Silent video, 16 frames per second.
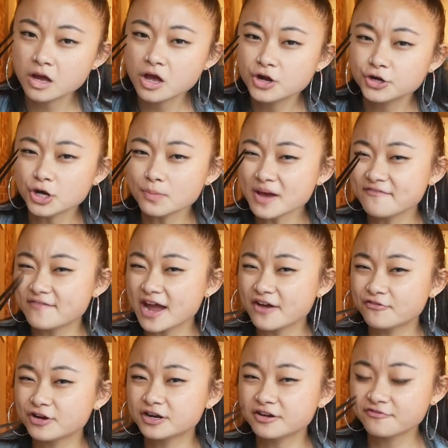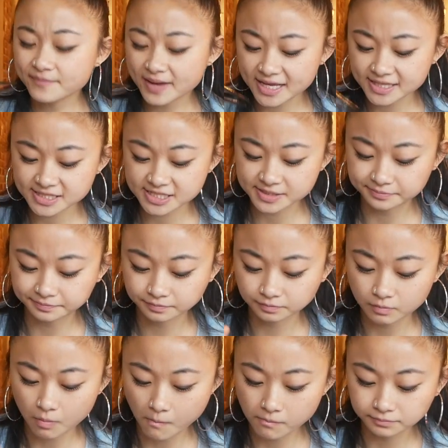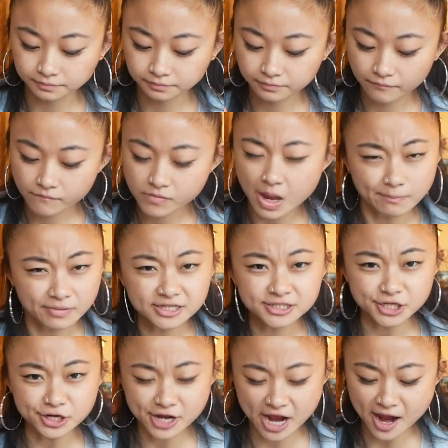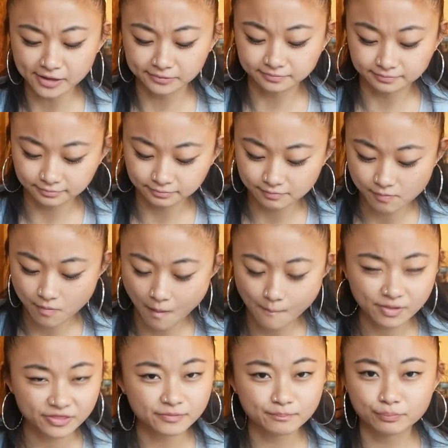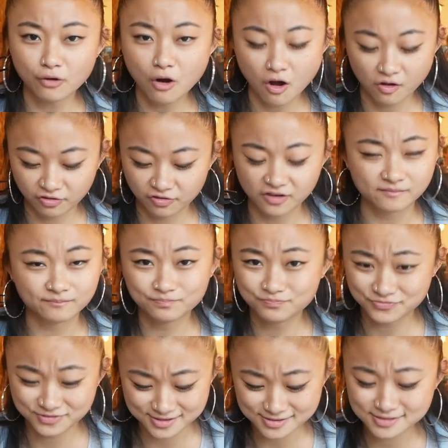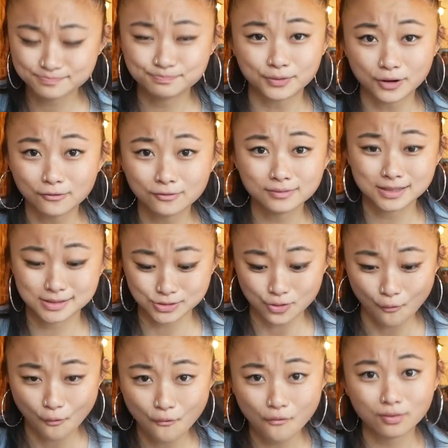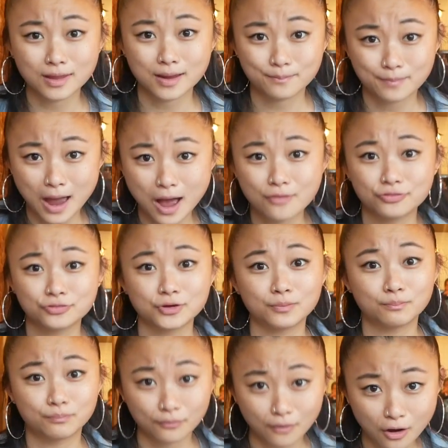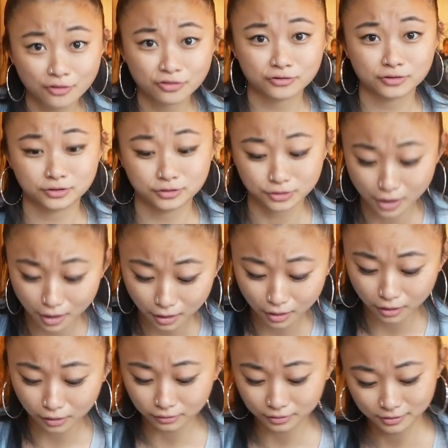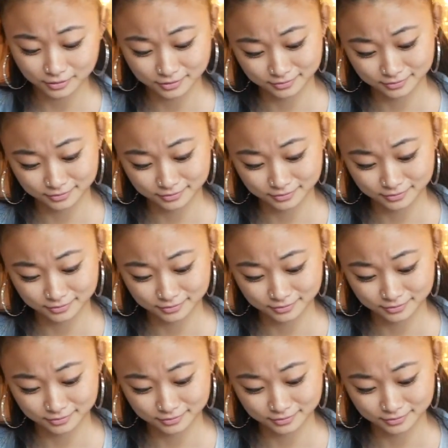It's not my favorite of meats, but it's okay. But the broth. This bowl is all about the broth, y'all.